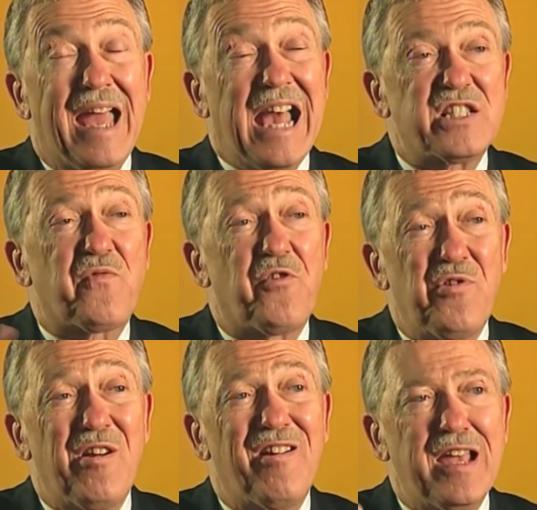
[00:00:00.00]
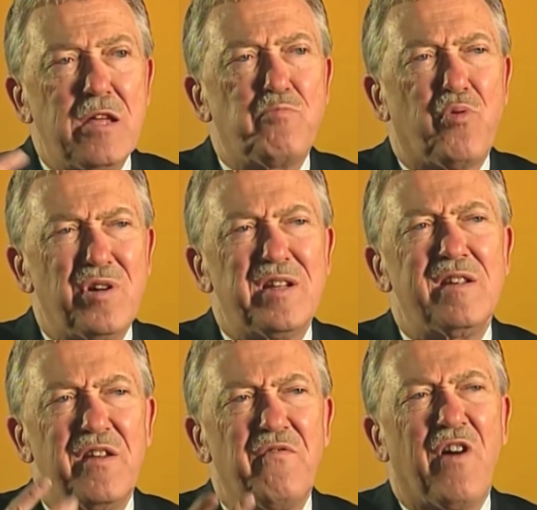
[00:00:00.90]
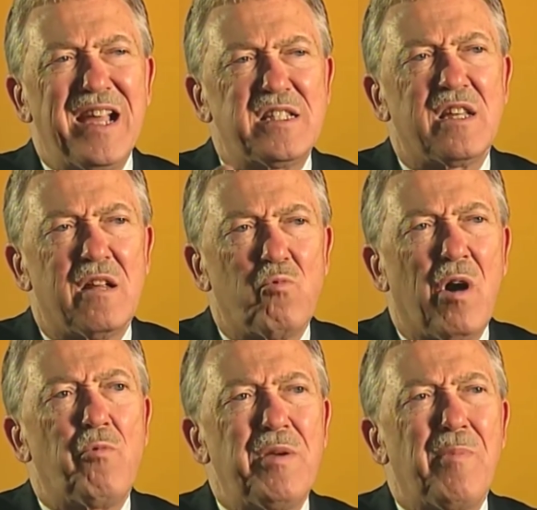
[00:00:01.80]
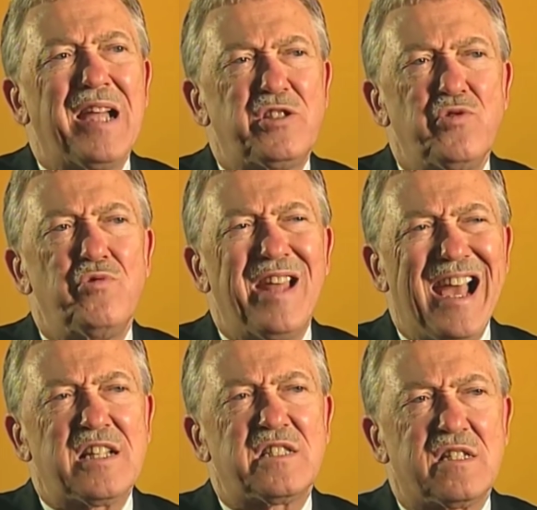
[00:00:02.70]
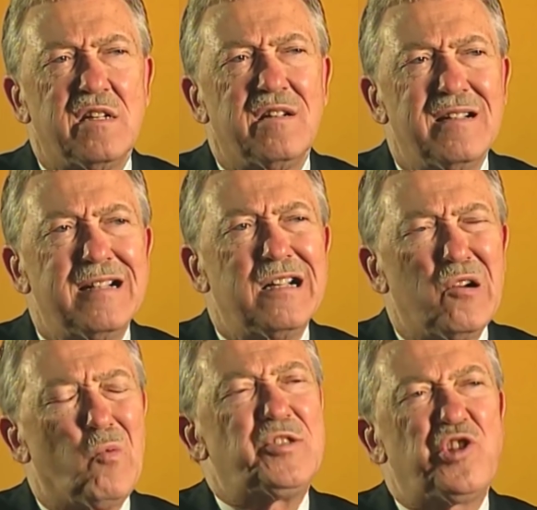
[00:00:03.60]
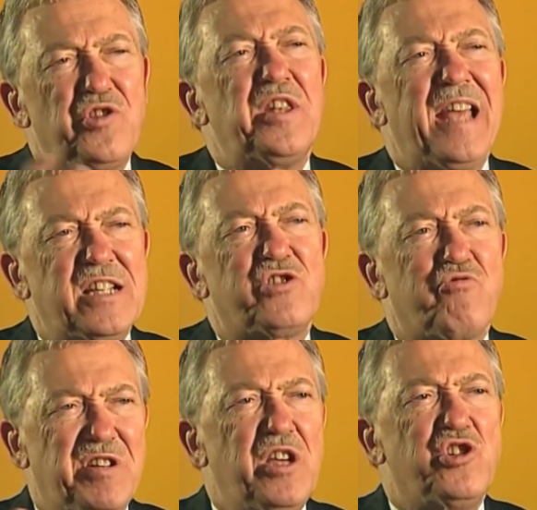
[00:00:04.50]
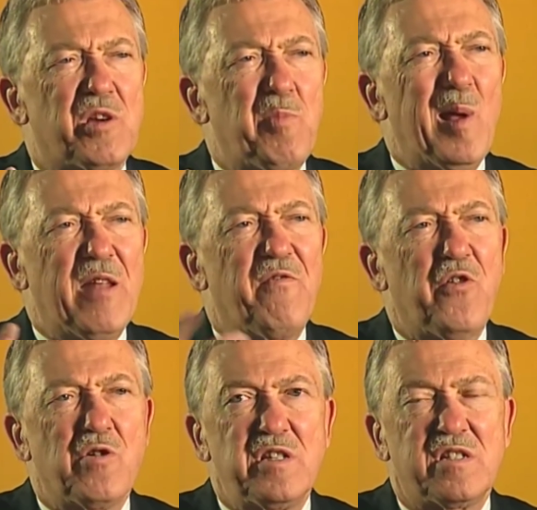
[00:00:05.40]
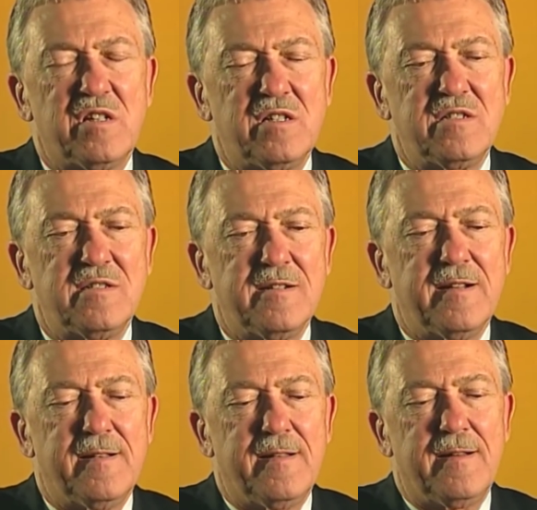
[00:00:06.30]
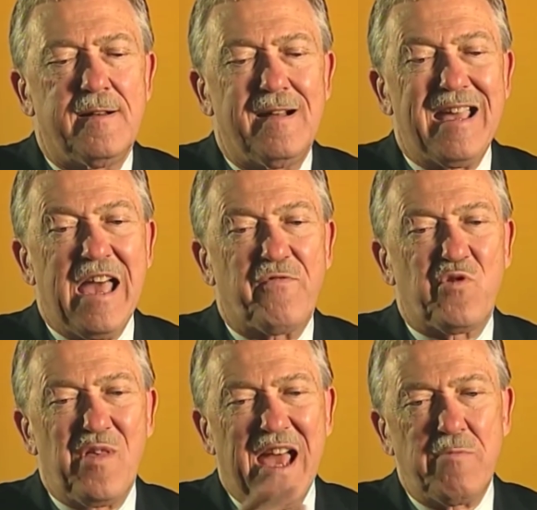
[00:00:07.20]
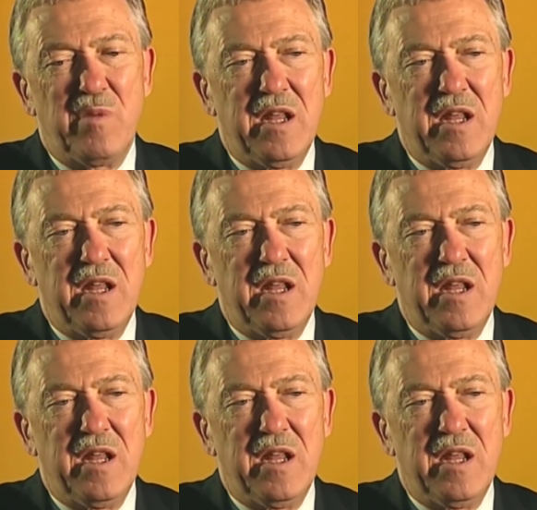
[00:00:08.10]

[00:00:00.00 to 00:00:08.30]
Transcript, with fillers: asked for their input and advice on what we might do next. Uh, what should the next strategic plan focus on? Uh, after that